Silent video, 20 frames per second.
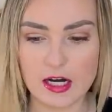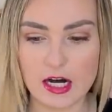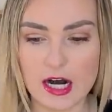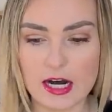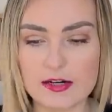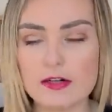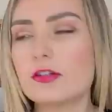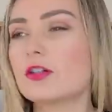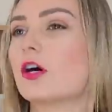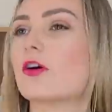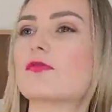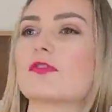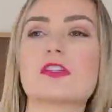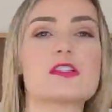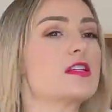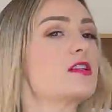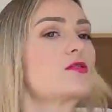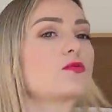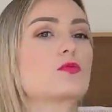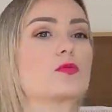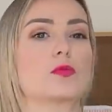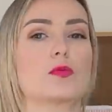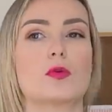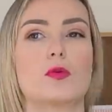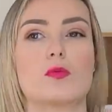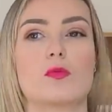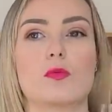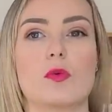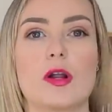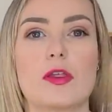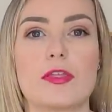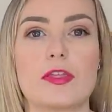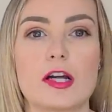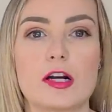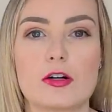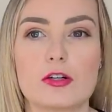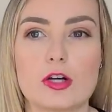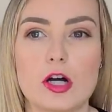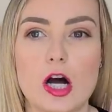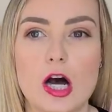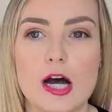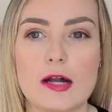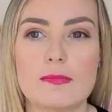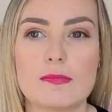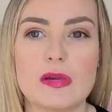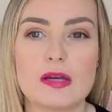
I don't know if this is a thing or not.